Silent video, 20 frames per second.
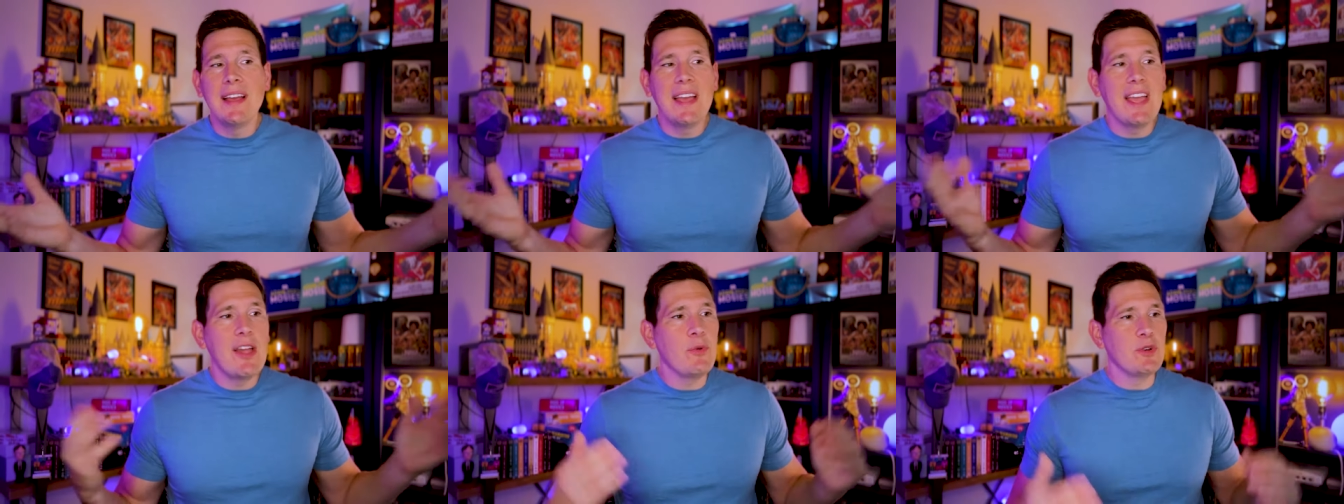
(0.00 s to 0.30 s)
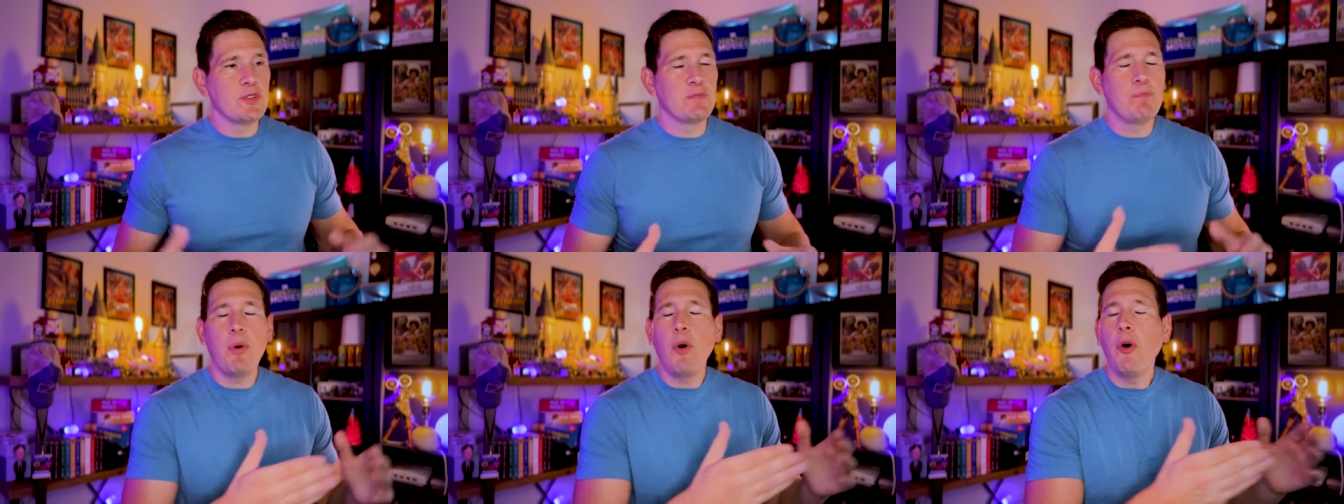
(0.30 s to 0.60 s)
It
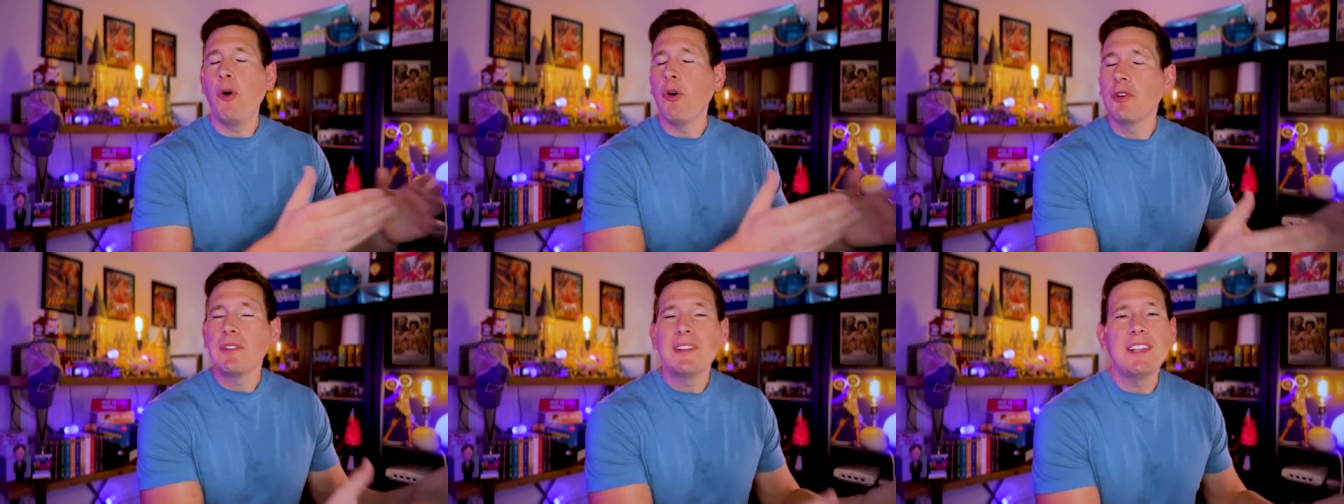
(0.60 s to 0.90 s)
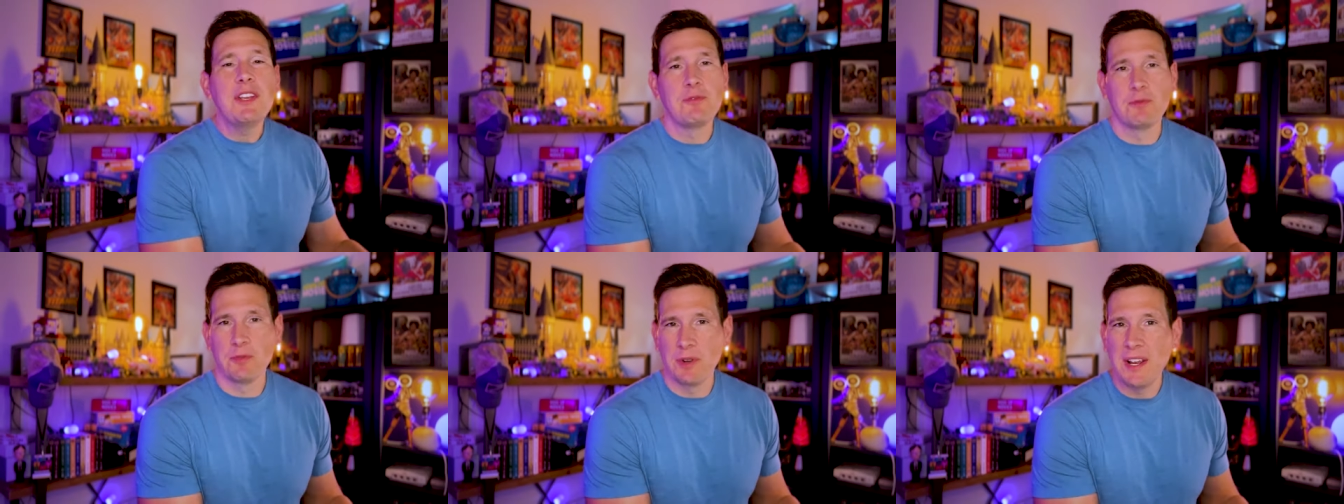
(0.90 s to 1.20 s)
was
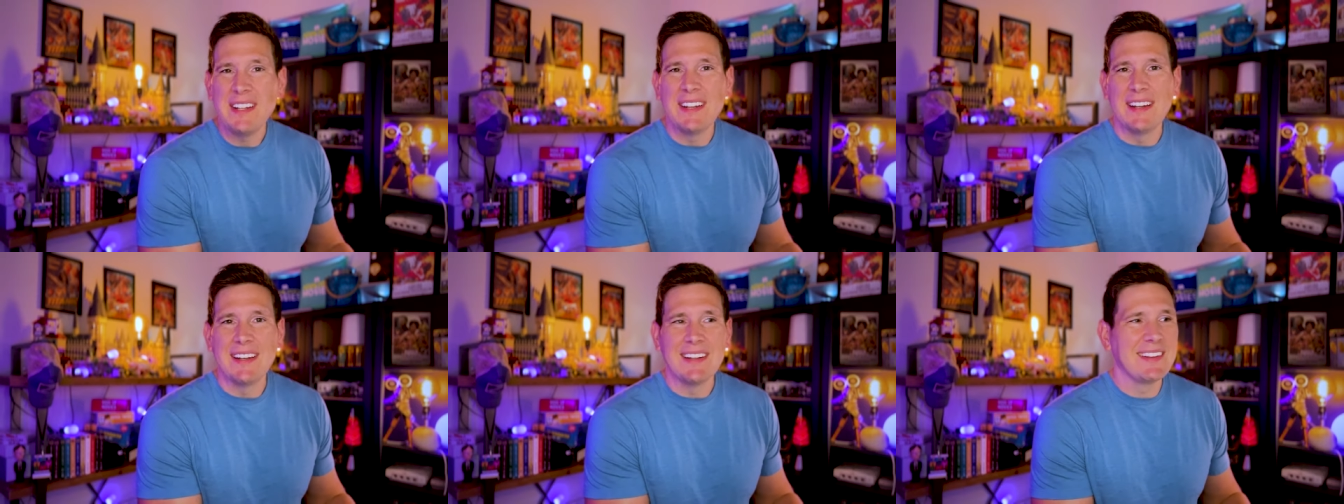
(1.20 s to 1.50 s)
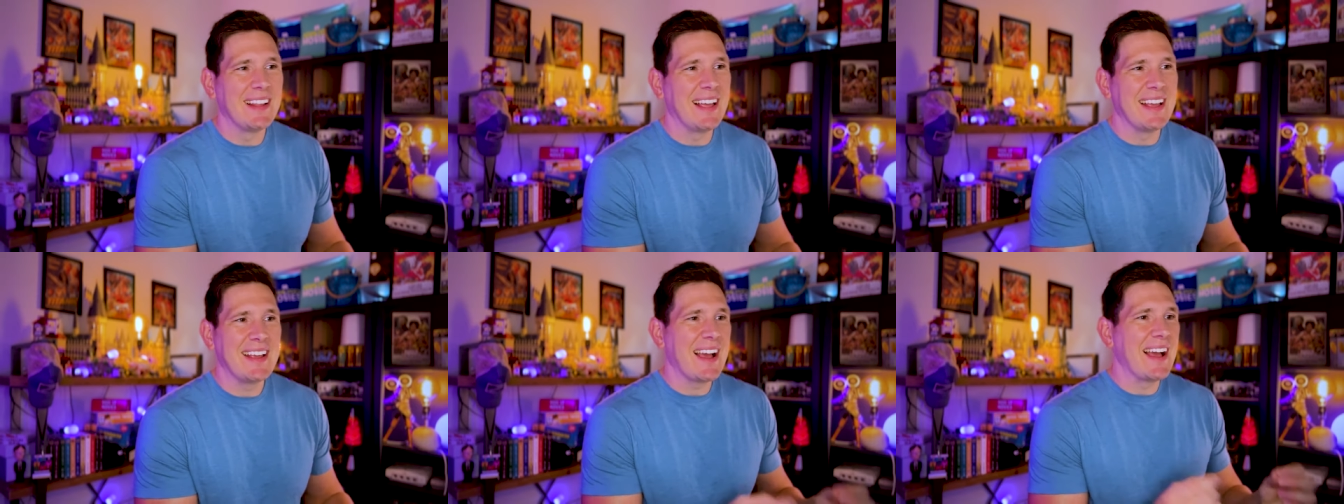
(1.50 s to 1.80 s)
poorly written.
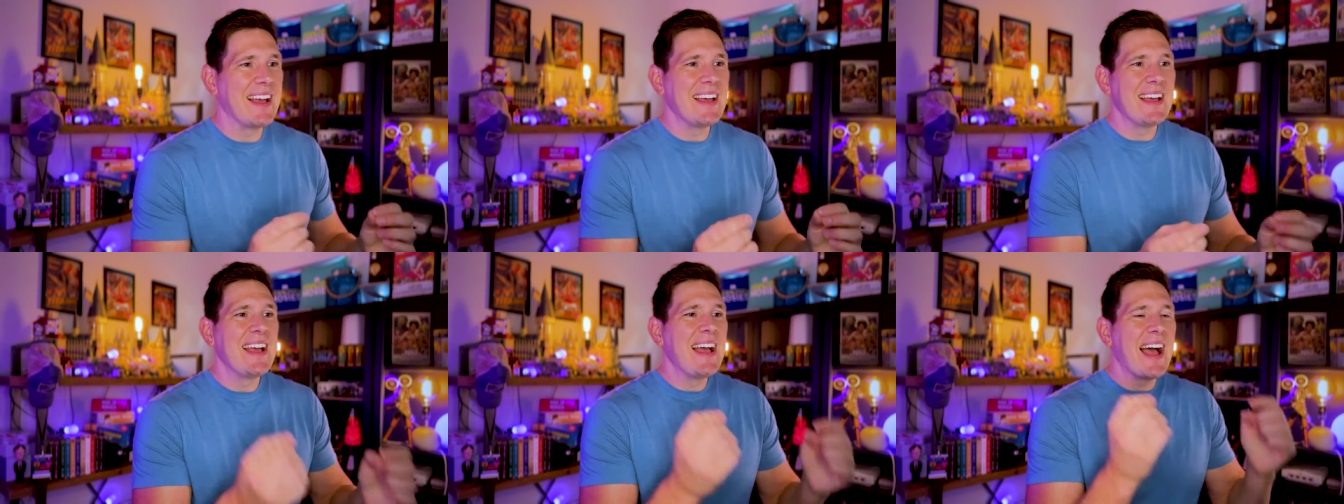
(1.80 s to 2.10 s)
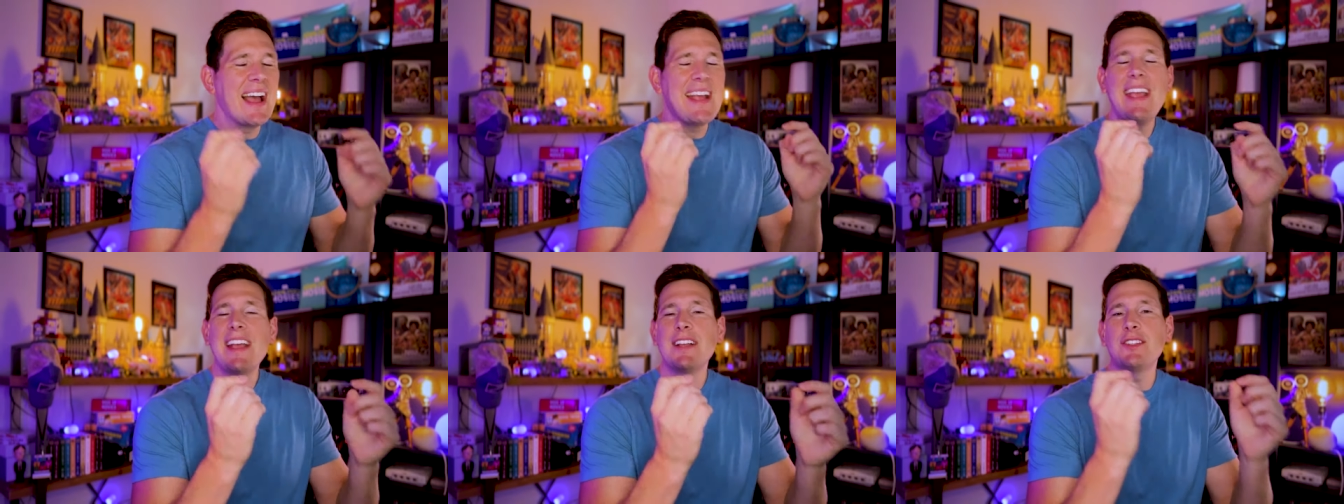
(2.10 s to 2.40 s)
Like, I,
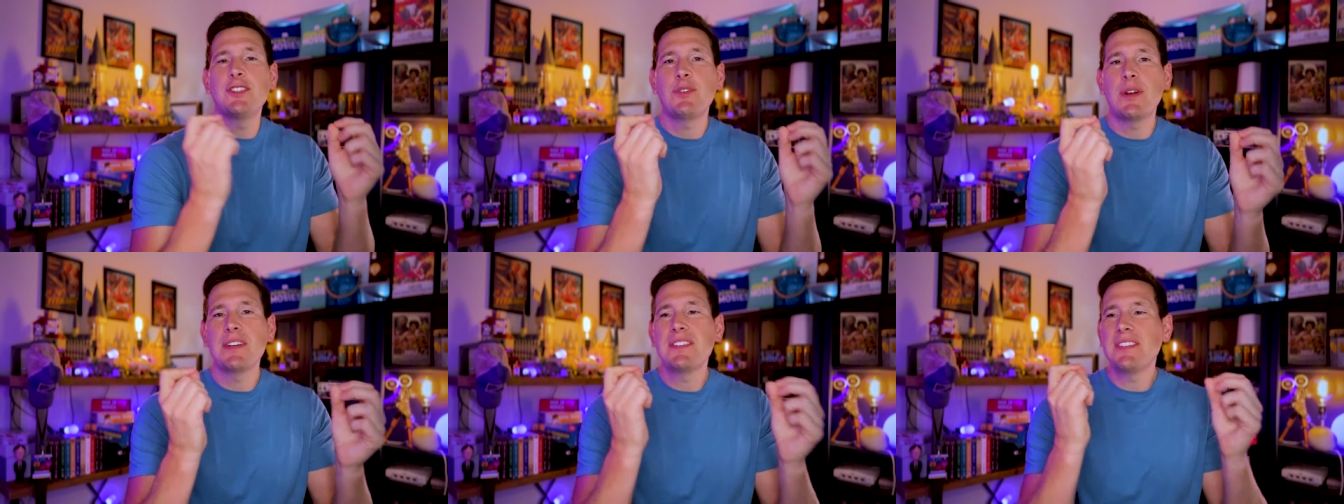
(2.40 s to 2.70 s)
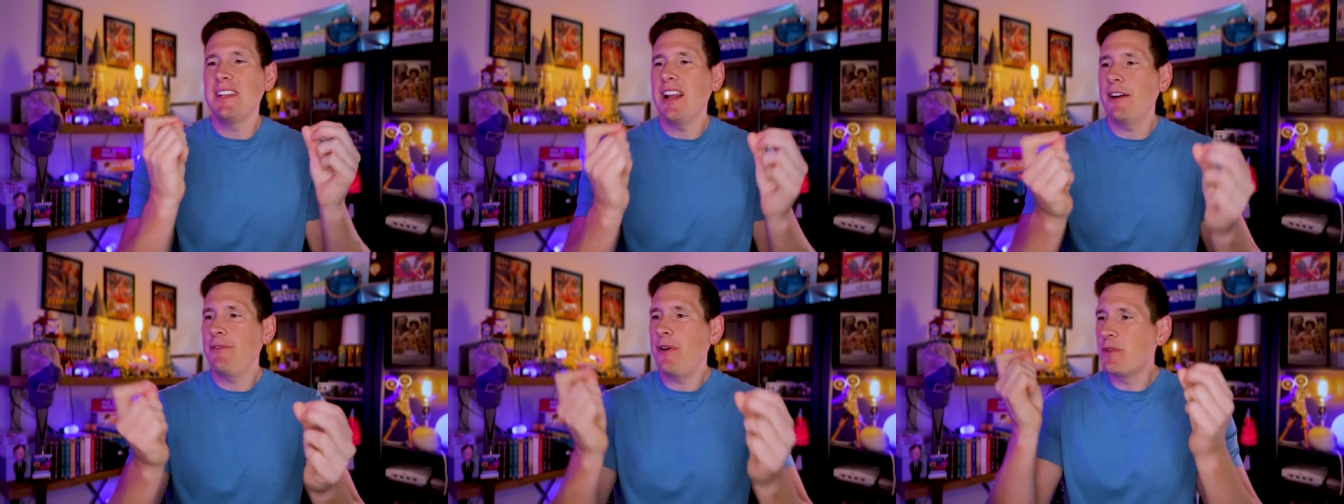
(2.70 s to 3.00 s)
I can't stress
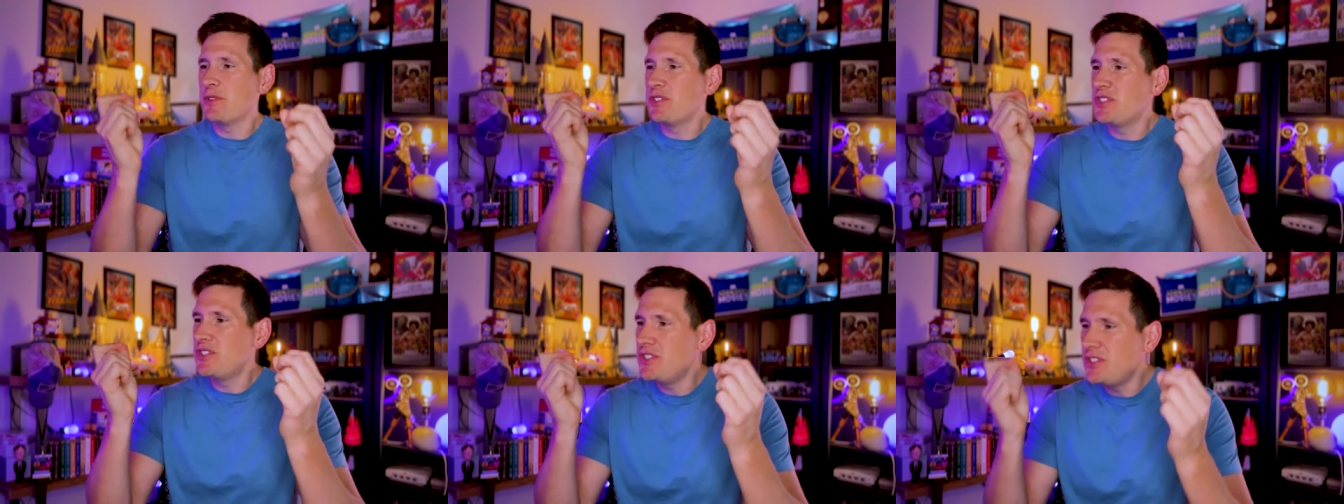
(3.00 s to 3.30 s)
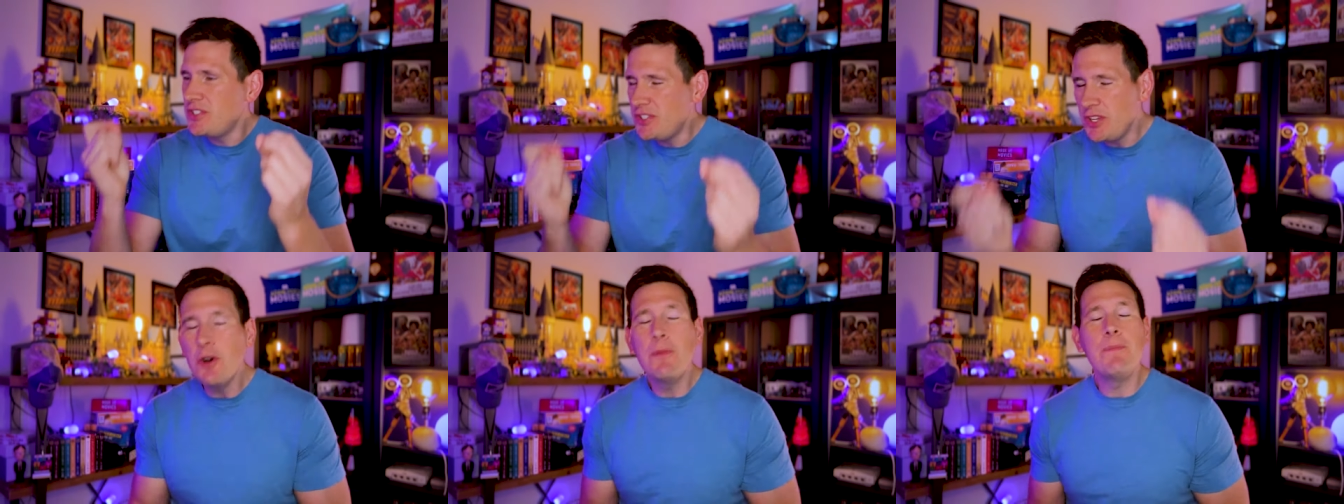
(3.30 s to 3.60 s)
enough how
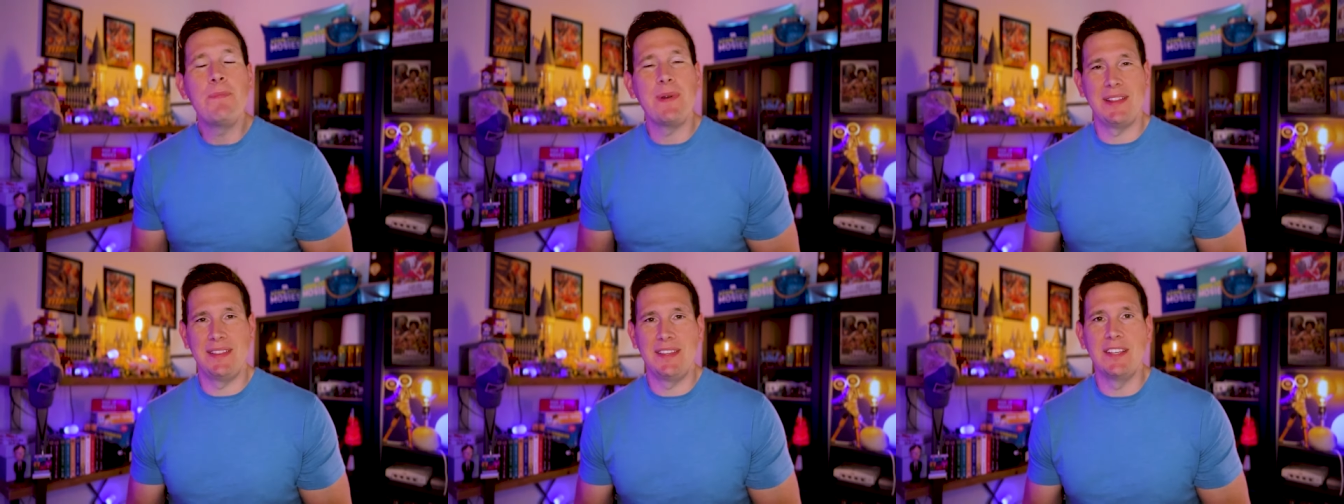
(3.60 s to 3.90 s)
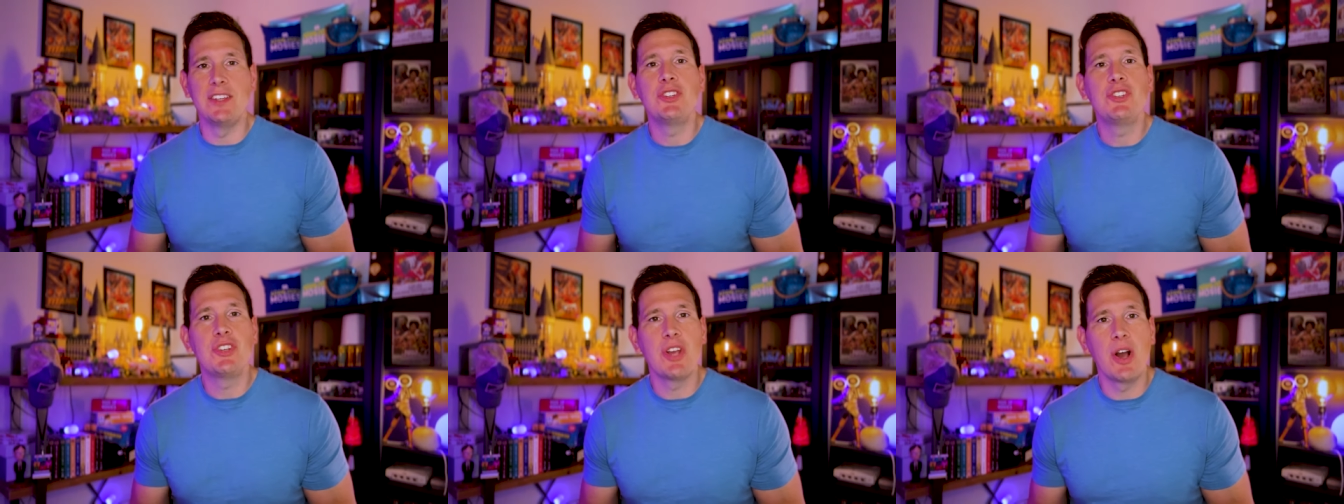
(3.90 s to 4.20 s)
stupid
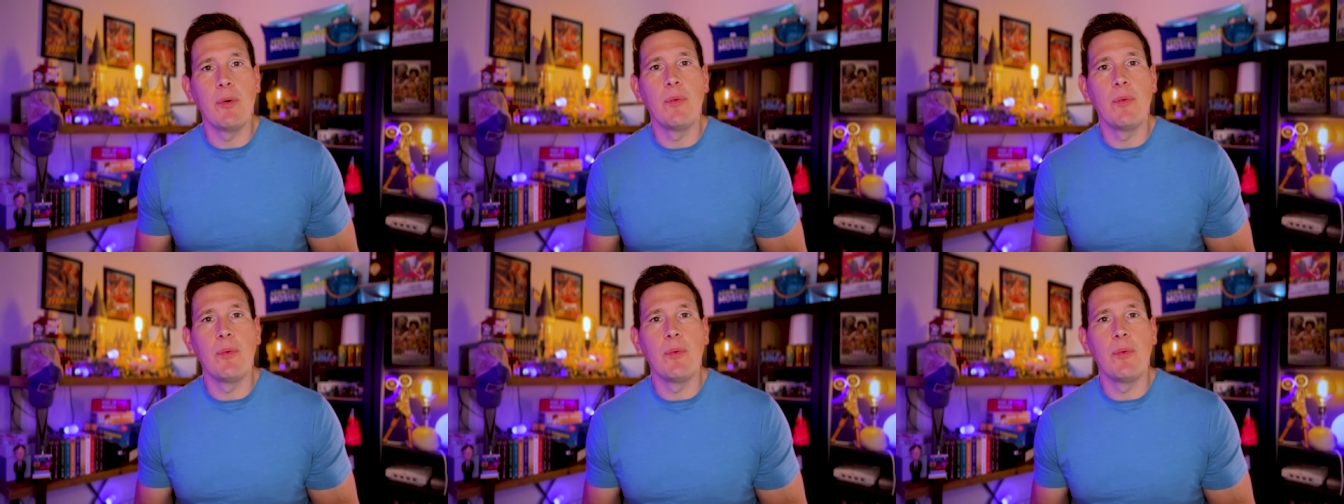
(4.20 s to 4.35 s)
this show